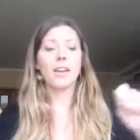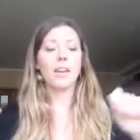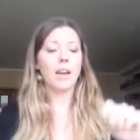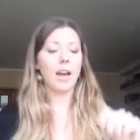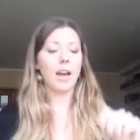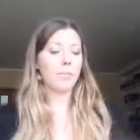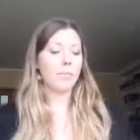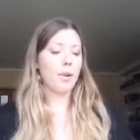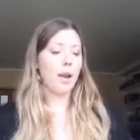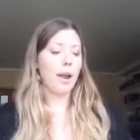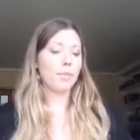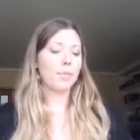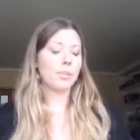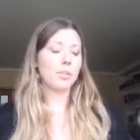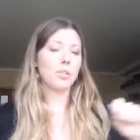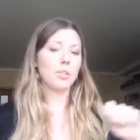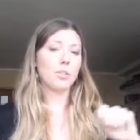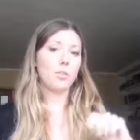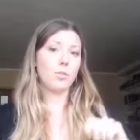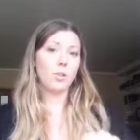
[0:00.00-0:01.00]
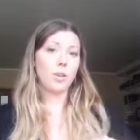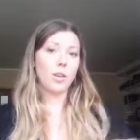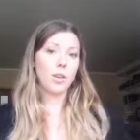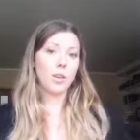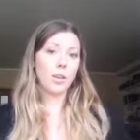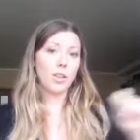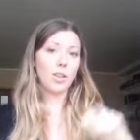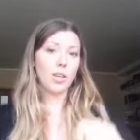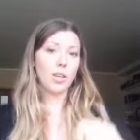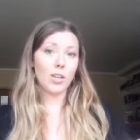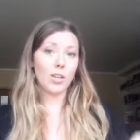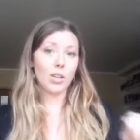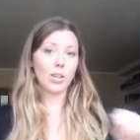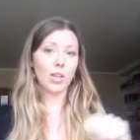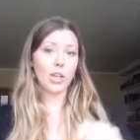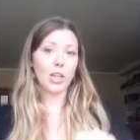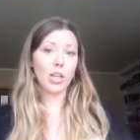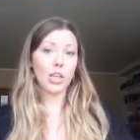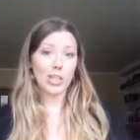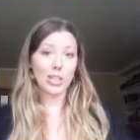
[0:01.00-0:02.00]
I promise you the the
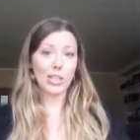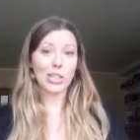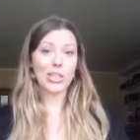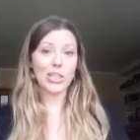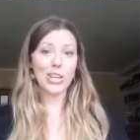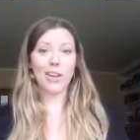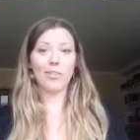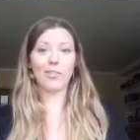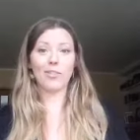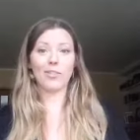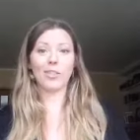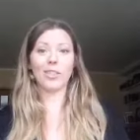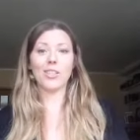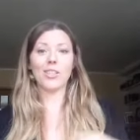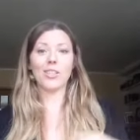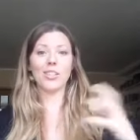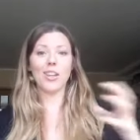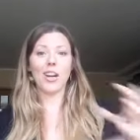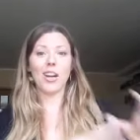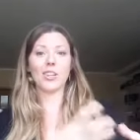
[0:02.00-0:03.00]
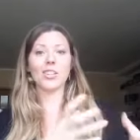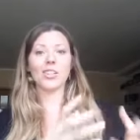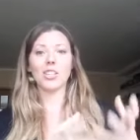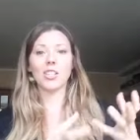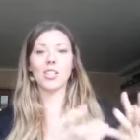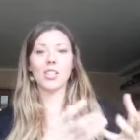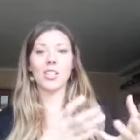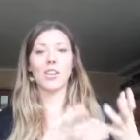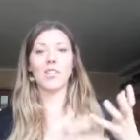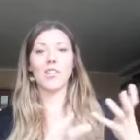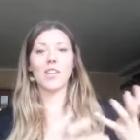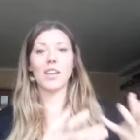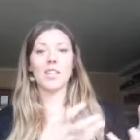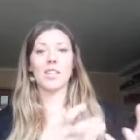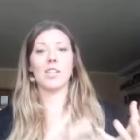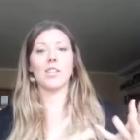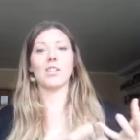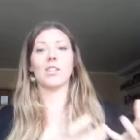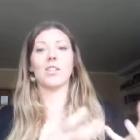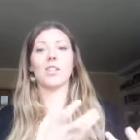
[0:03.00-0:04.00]
good stuff will start to surface
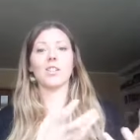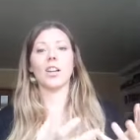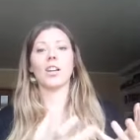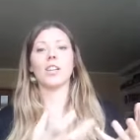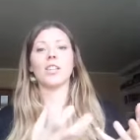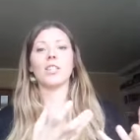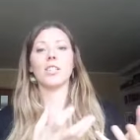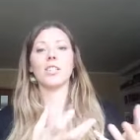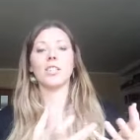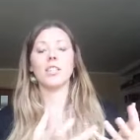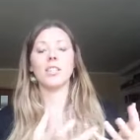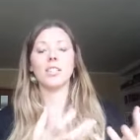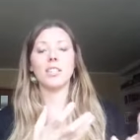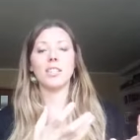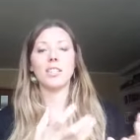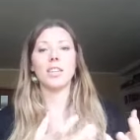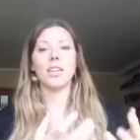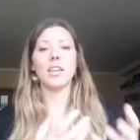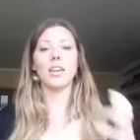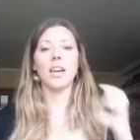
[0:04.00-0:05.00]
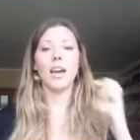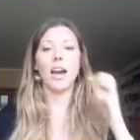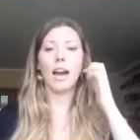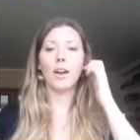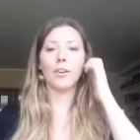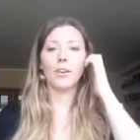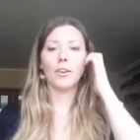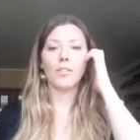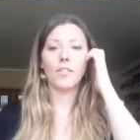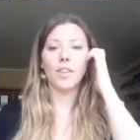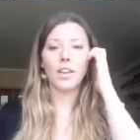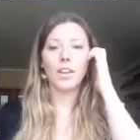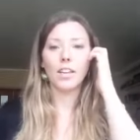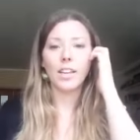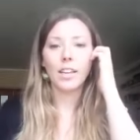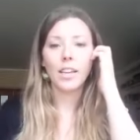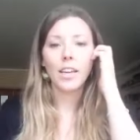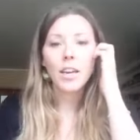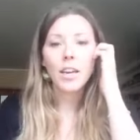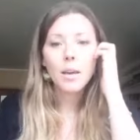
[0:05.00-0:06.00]
and you'll start to see how you're
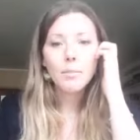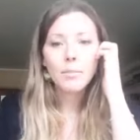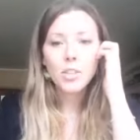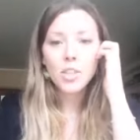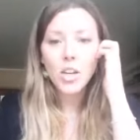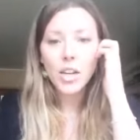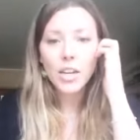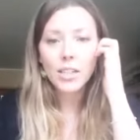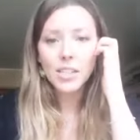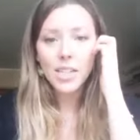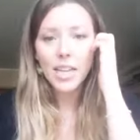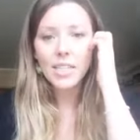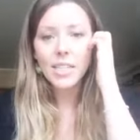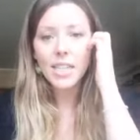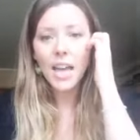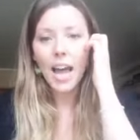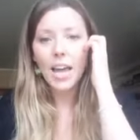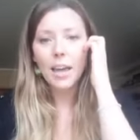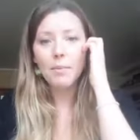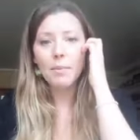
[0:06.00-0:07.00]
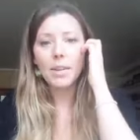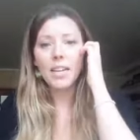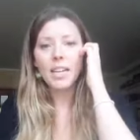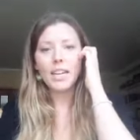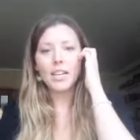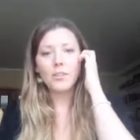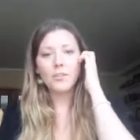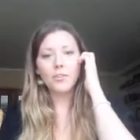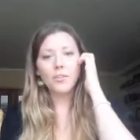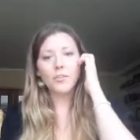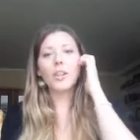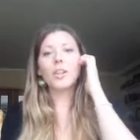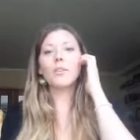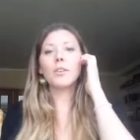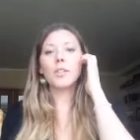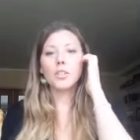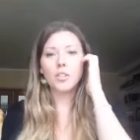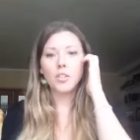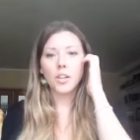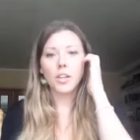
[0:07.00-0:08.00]
feeling. Michelle says, "I am an
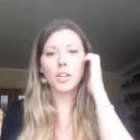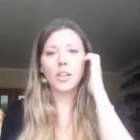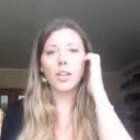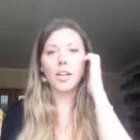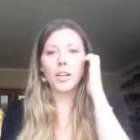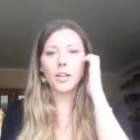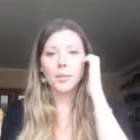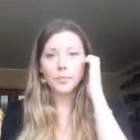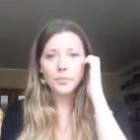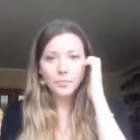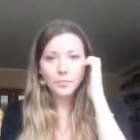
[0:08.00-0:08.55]
infrequent journaler."